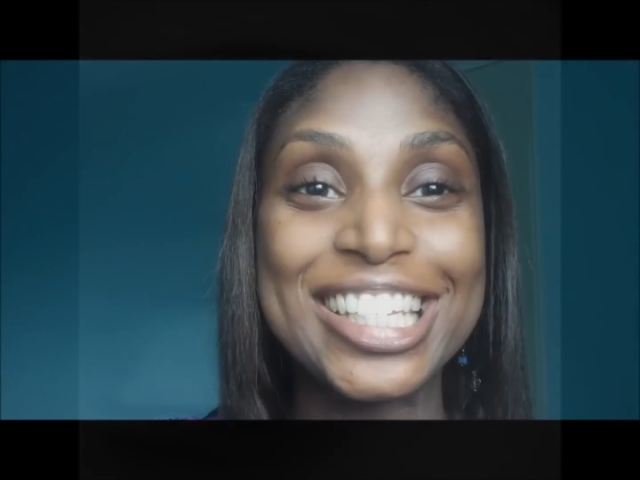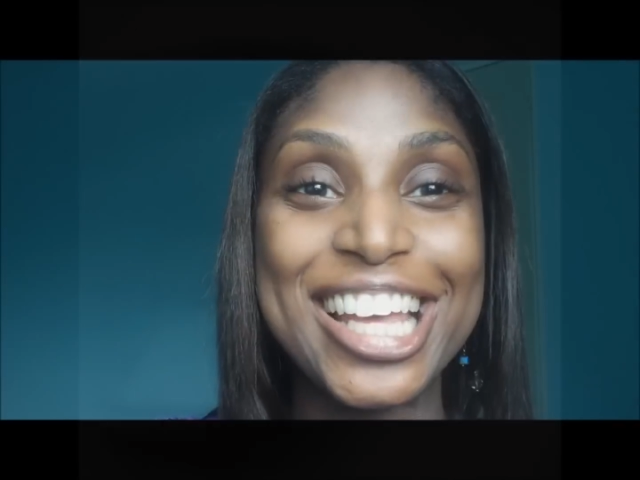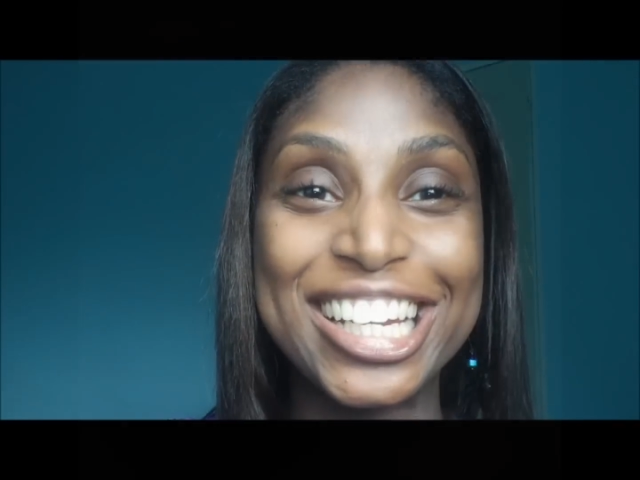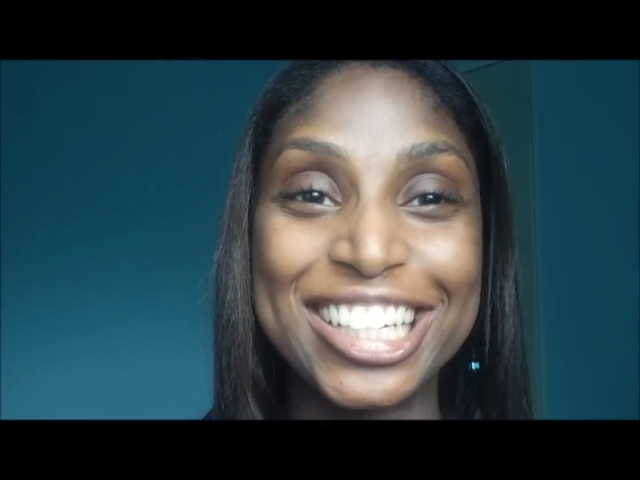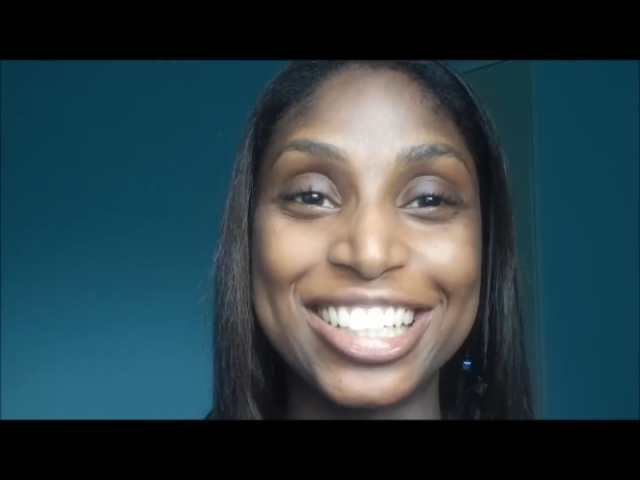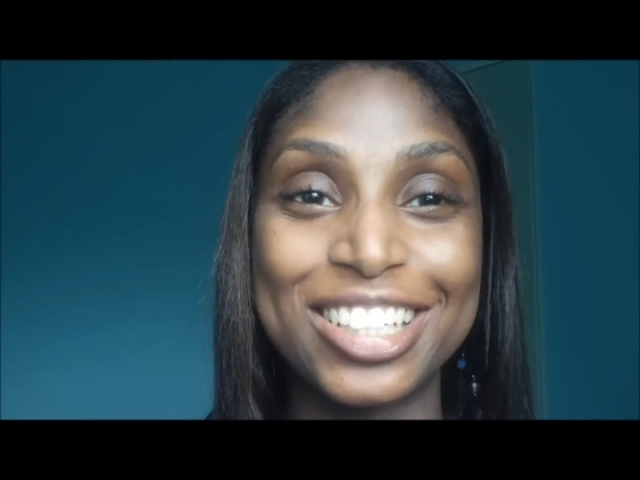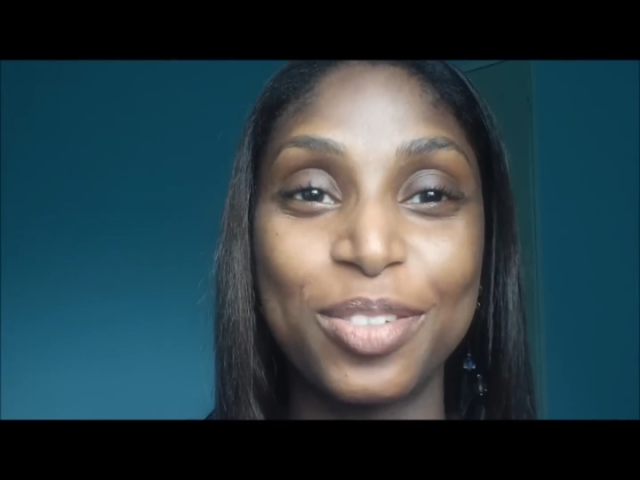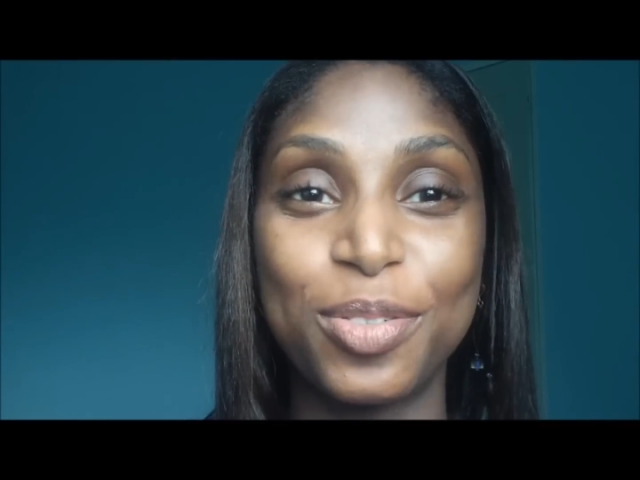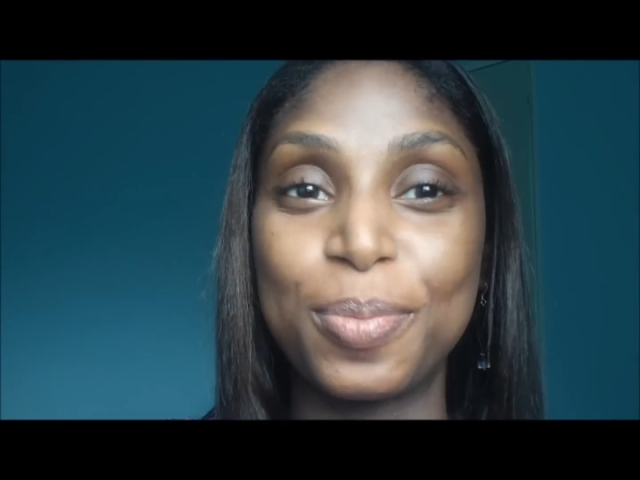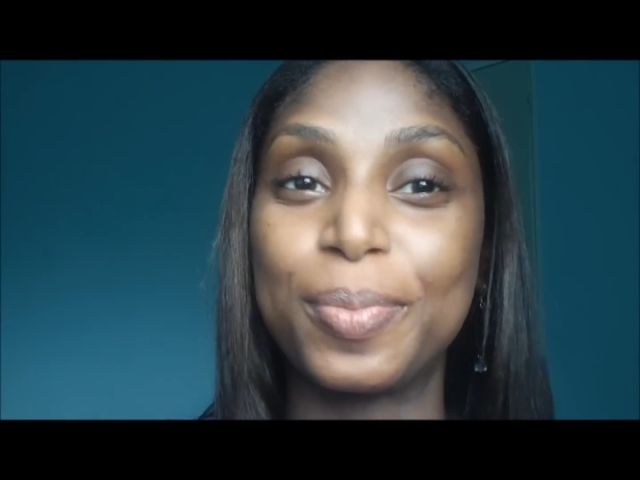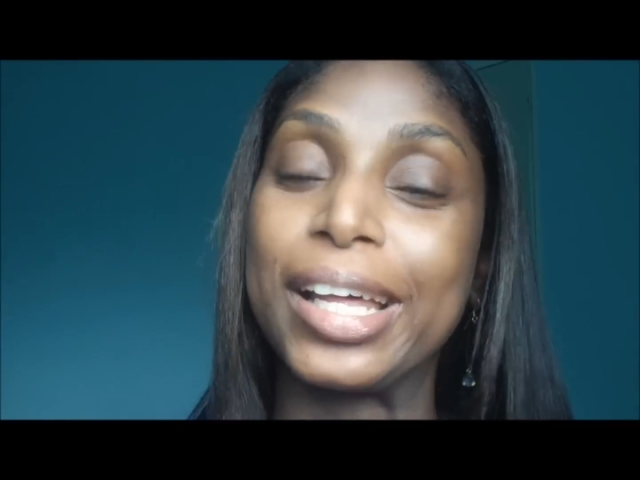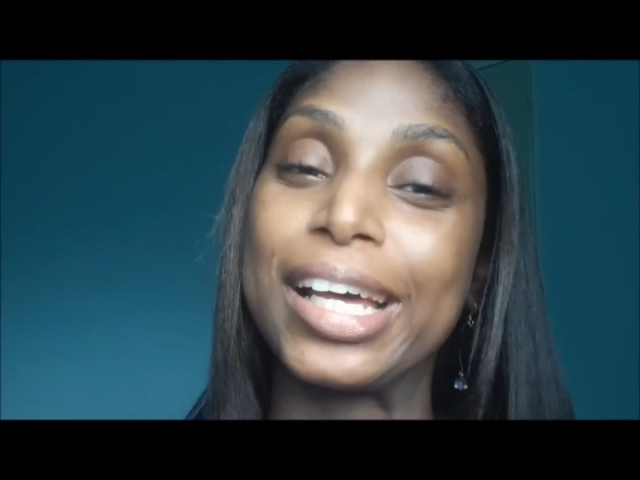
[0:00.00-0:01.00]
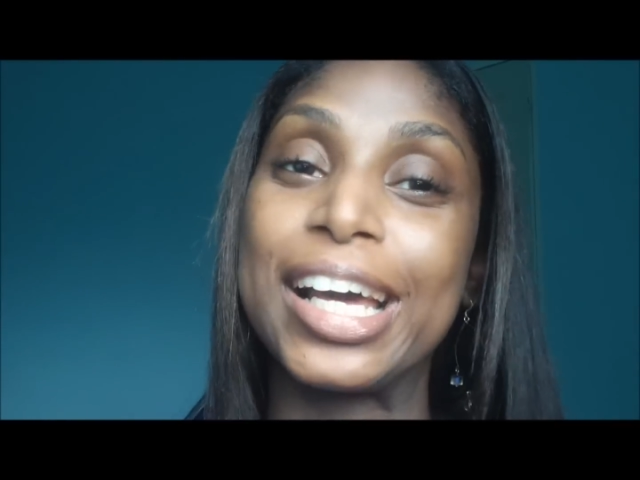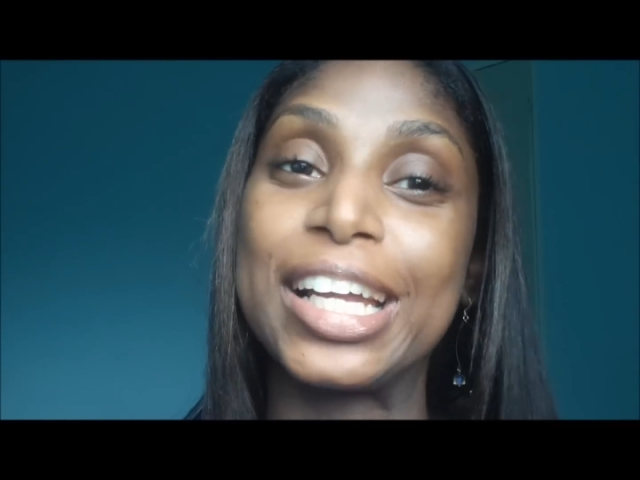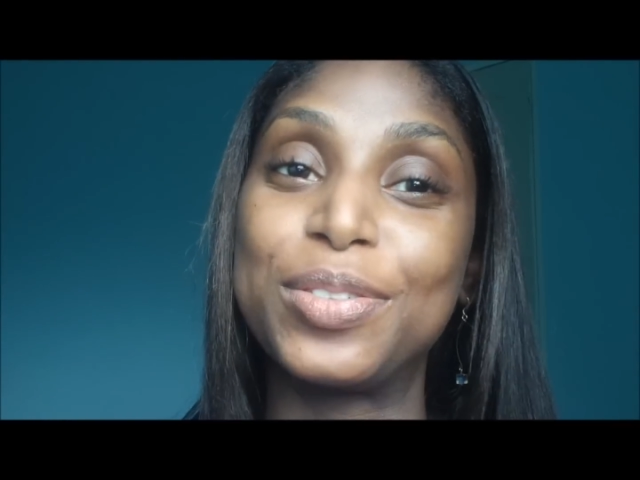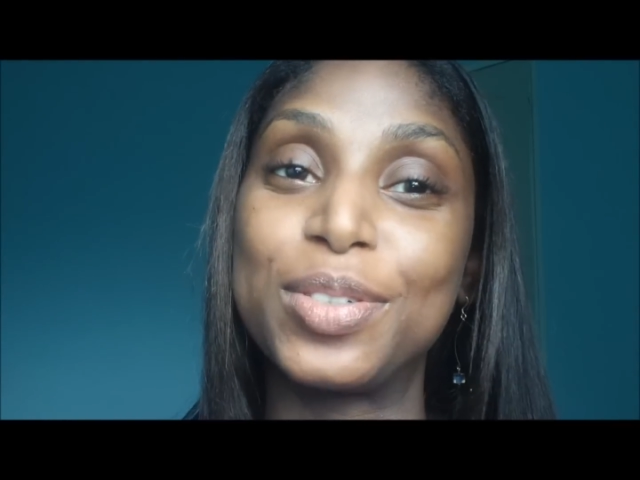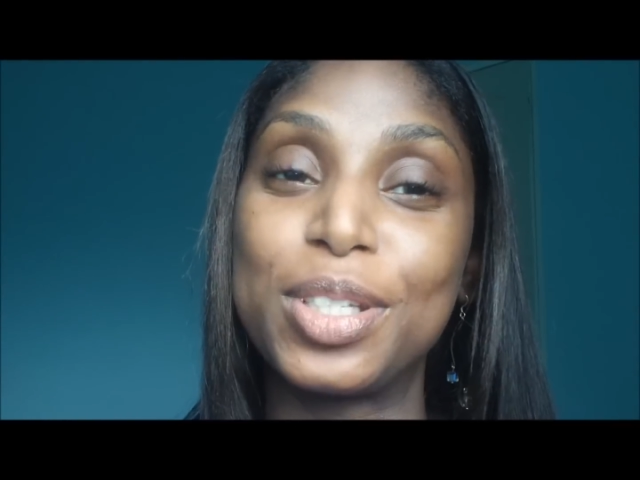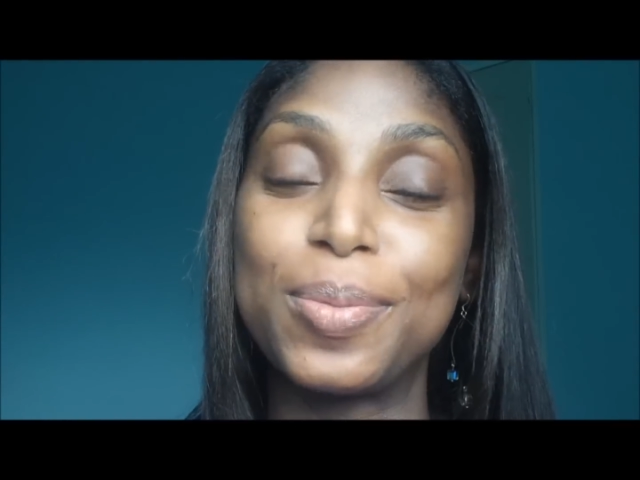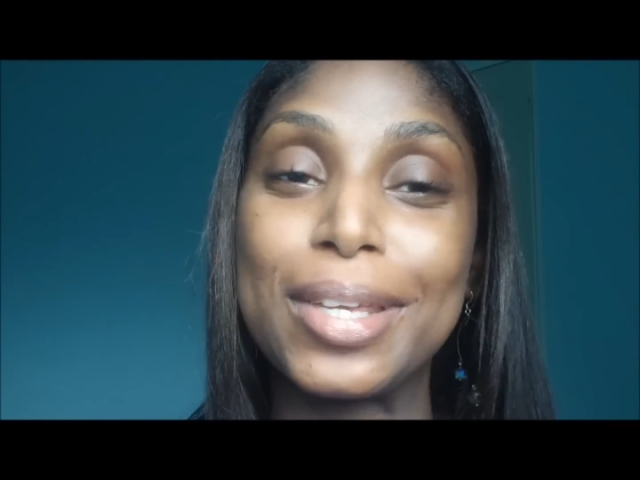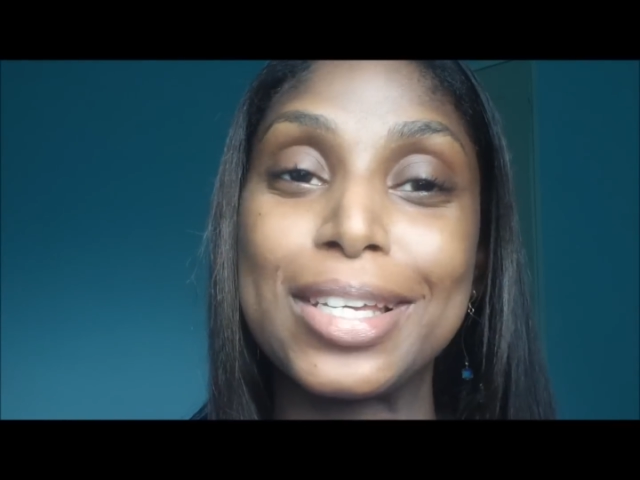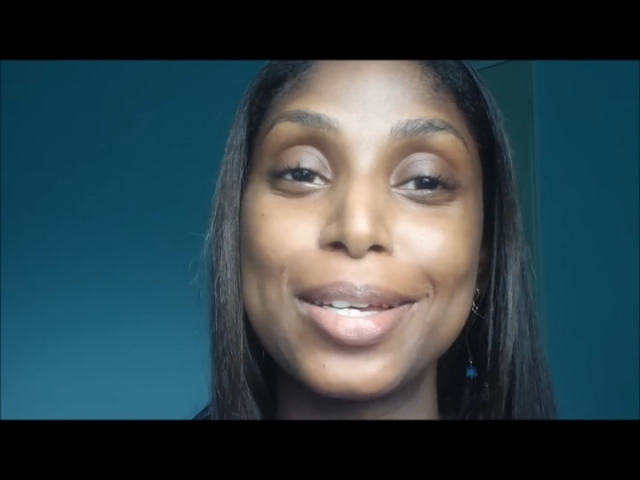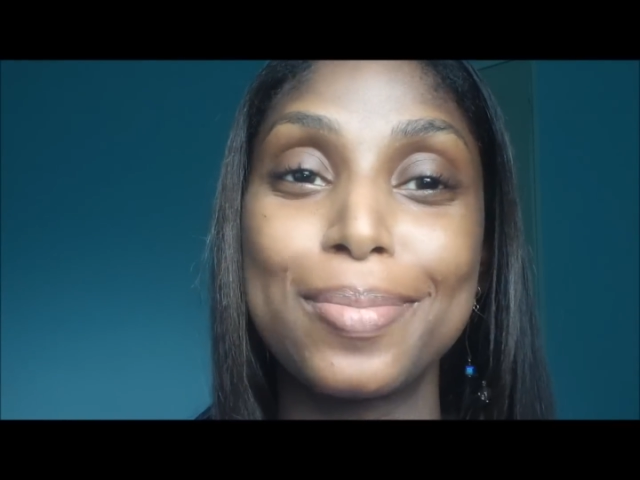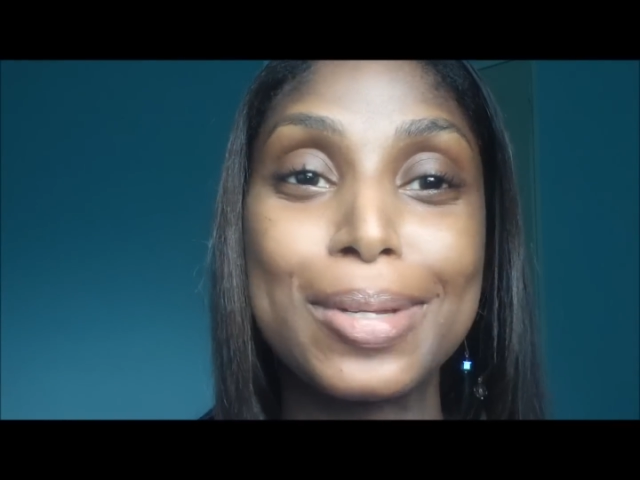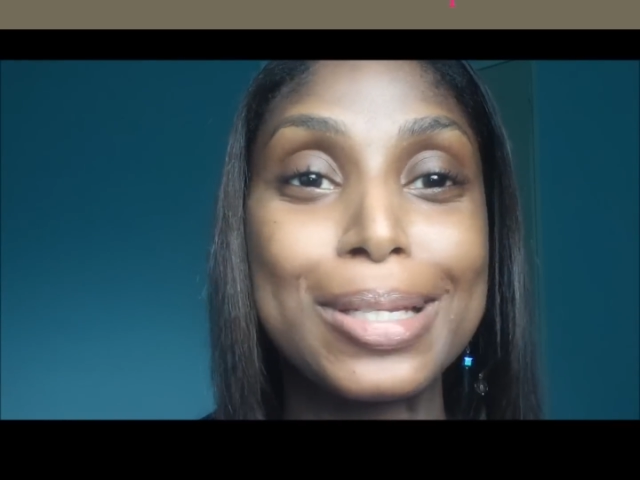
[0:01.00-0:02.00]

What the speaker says: is Danielle from Blank Canvas Makeup